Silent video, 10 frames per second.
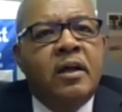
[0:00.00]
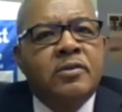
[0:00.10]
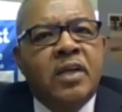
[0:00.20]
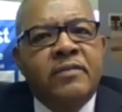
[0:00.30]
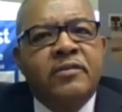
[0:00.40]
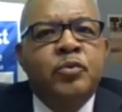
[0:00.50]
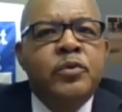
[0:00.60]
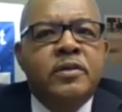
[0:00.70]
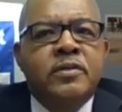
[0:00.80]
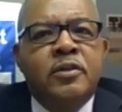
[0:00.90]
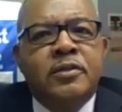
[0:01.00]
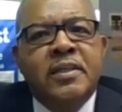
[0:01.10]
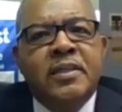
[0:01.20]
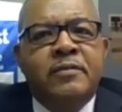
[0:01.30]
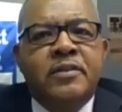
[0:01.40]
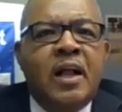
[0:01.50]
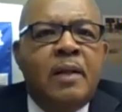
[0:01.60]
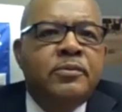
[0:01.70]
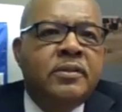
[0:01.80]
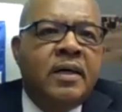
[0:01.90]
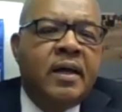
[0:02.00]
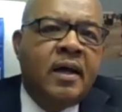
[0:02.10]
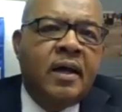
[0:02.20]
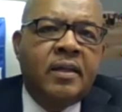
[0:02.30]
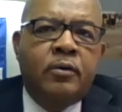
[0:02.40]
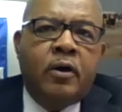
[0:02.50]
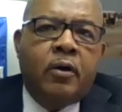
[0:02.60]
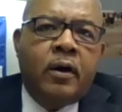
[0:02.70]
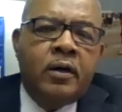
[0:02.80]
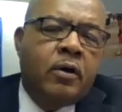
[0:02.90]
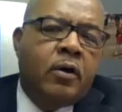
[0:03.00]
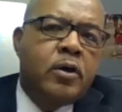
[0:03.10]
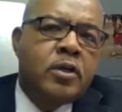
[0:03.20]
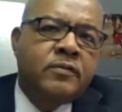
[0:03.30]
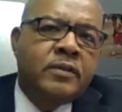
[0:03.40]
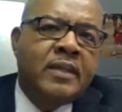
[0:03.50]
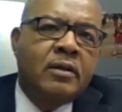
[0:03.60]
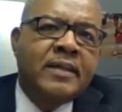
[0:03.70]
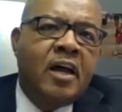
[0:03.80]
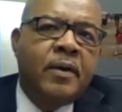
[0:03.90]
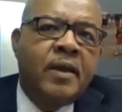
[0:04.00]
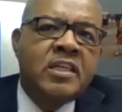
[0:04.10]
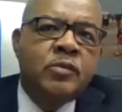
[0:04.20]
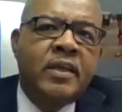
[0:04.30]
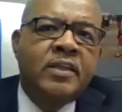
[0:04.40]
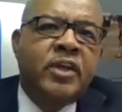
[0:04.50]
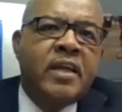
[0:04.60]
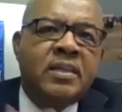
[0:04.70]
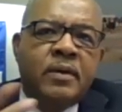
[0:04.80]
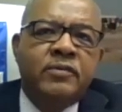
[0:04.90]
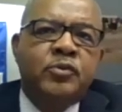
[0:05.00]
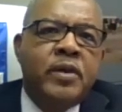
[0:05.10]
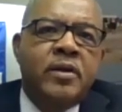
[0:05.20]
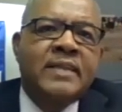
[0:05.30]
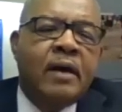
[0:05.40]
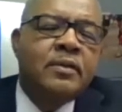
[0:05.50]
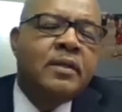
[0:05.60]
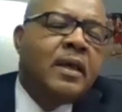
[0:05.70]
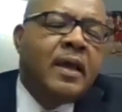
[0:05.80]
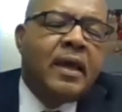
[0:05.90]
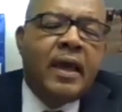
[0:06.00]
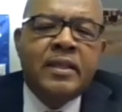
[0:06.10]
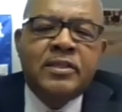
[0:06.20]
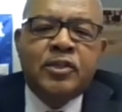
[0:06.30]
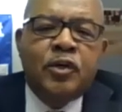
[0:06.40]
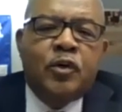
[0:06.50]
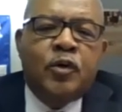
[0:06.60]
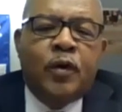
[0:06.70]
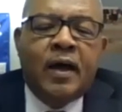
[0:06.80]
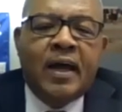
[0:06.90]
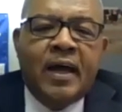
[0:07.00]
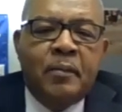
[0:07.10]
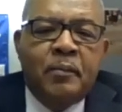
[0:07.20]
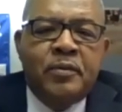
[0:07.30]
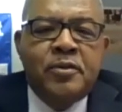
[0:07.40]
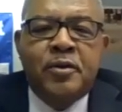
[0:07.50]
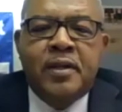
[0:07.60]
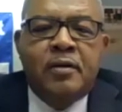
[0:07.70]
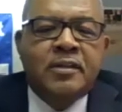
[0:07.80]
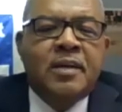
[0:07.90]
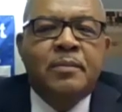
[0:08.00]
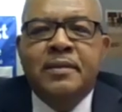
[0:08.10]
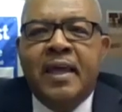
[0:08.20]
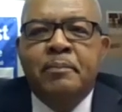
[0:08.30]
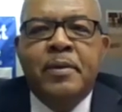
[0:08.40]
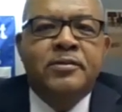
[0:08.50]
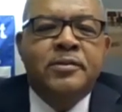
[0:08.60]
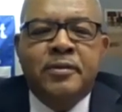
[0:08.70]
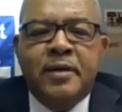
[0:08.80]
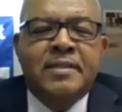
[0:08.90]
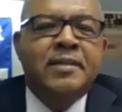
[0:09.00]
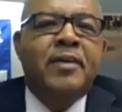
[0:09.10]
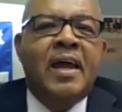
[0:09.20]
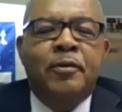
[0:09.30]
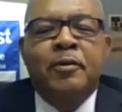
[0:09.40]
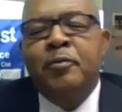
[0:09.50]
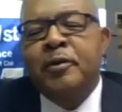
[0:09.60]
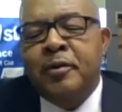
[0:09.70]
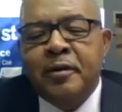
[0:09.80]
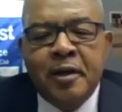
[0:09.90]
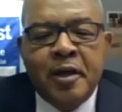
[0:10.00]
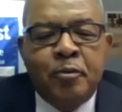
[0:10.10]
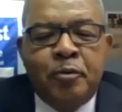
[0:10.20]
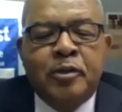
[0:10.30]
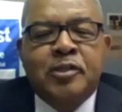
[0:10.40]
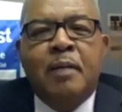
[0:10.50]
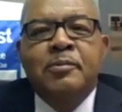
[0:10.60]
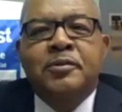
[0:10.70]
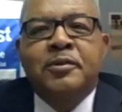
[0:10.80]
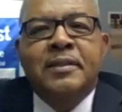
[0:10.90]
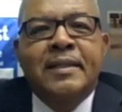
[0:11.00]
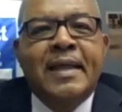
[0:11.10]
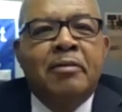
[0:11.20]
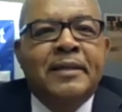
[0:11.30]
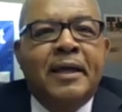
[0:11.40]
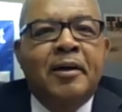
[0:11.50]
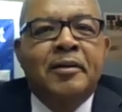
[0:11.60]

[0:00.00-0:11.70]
So every 2 years you'll see different sculptures at our corners of our downtown because we change them every 2 years out. And so you can always come and take pictures or Instagram with our sculptures in the downtown.